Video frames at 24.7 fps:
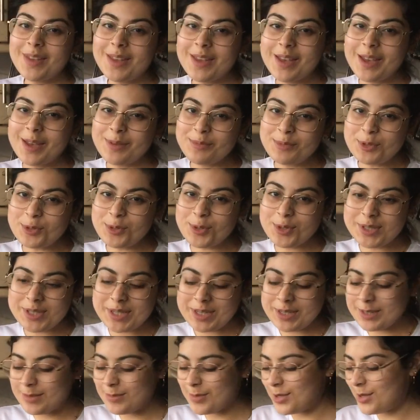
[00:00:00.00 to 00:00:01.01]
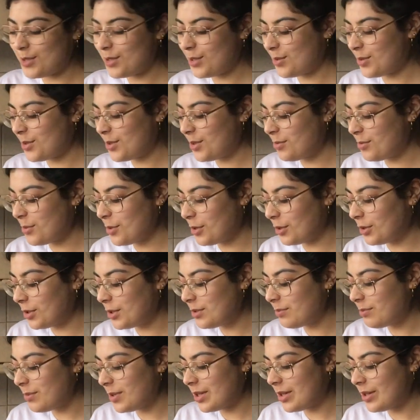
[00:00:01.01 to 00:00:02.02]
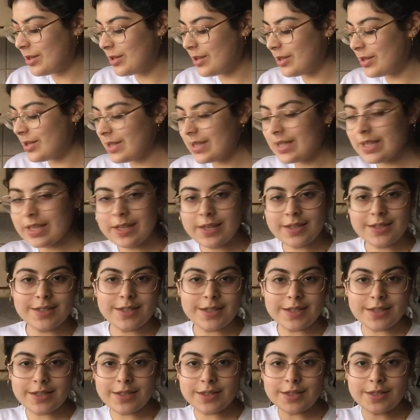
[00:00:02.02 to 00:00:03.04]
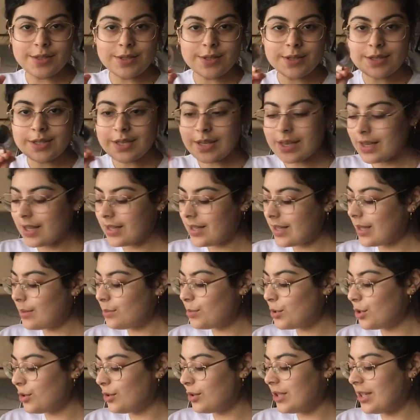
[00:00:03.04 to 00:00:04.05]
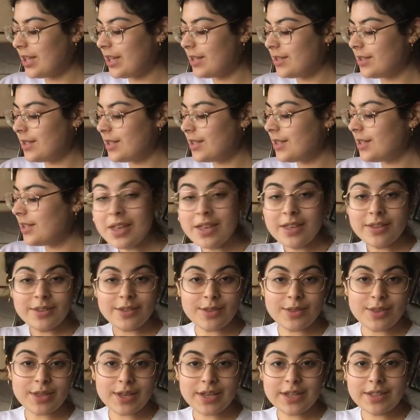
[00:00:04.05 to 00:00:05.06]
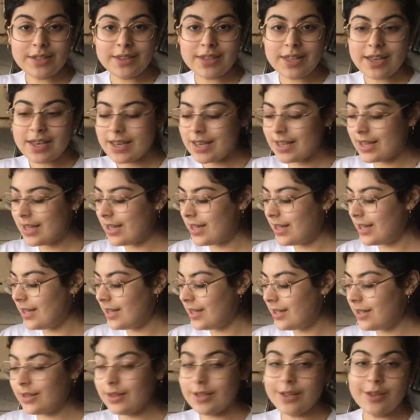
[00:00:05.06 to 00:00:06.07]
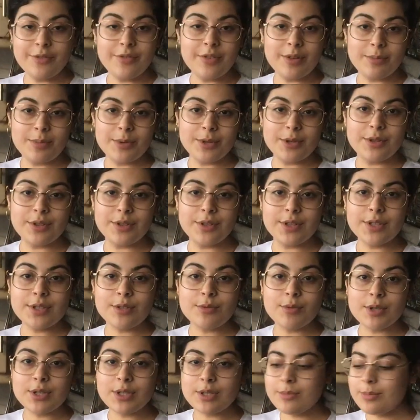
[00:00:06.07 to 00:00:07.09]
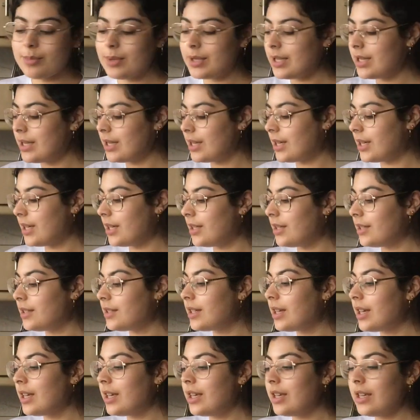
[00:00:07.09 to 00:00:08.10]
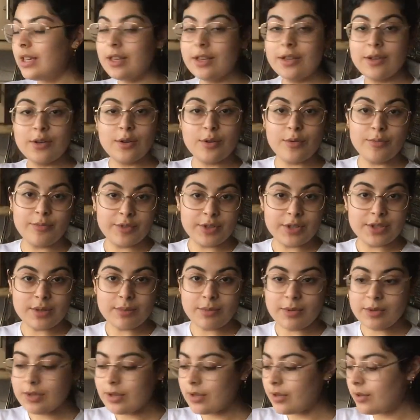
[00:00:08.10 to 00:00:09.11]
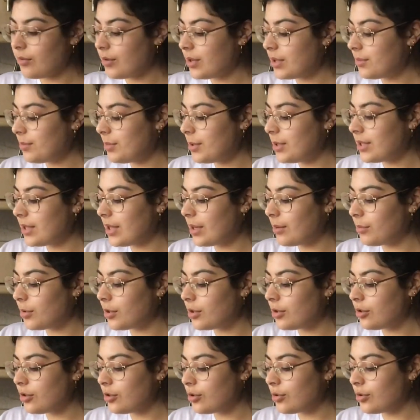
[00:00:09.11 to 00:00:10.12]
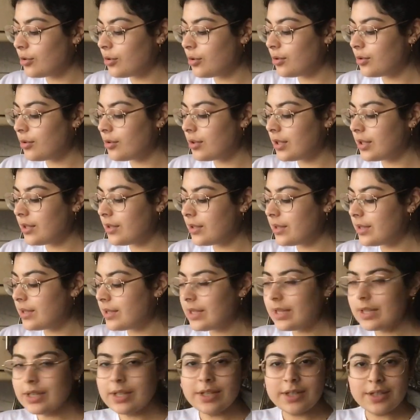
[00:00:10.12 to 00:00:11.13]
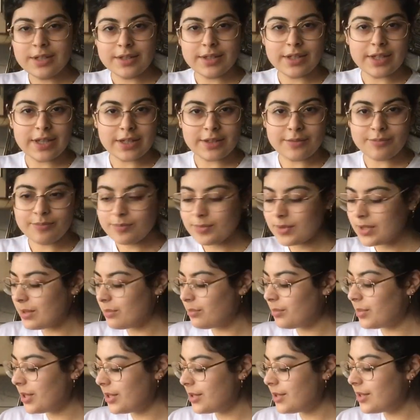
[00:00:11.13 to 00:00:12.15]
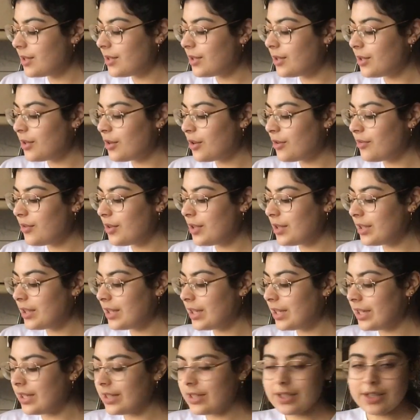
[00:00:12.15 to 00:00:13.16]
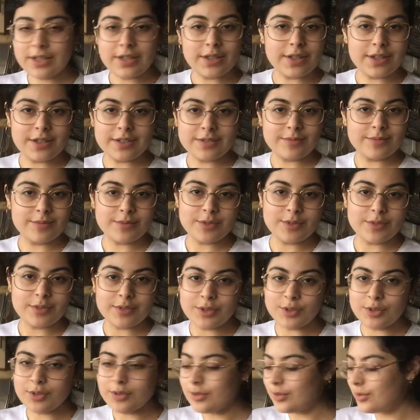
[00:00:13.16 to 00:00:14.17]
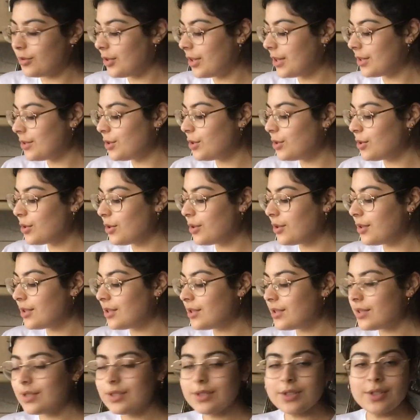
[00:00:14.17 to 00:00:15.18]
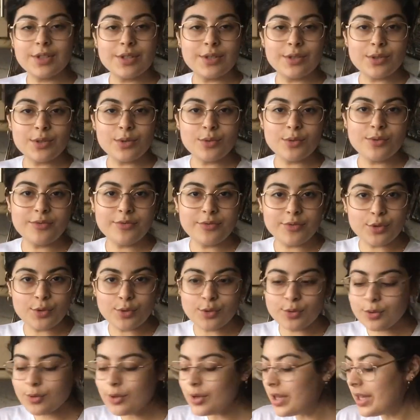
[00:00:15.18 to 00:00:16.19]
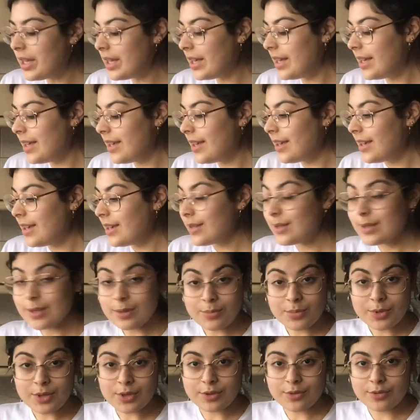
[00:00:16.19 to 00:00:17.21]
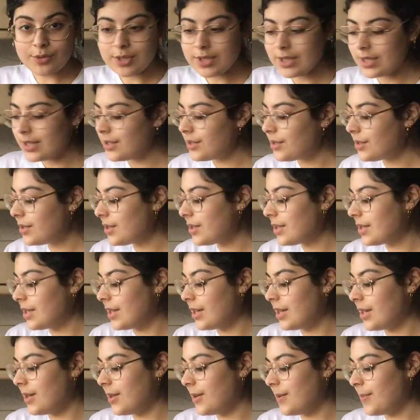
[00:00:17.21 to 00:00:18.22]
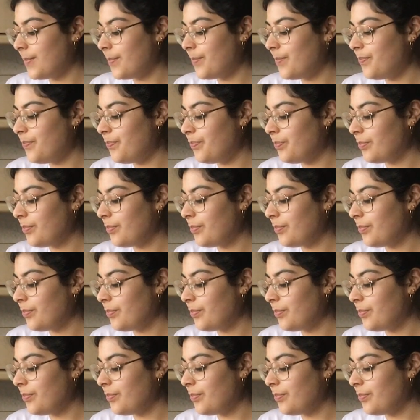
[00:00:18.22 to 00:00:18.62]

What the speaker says: I'm so excited about this one, to be honest, because like I said, it's an absolute classic. The thing that I love about this recipe and hopefully some of the other recipes that I'm going to show you is the kind of simplicity of it. Like, you know, as you saw, it's so few simple ingredients. And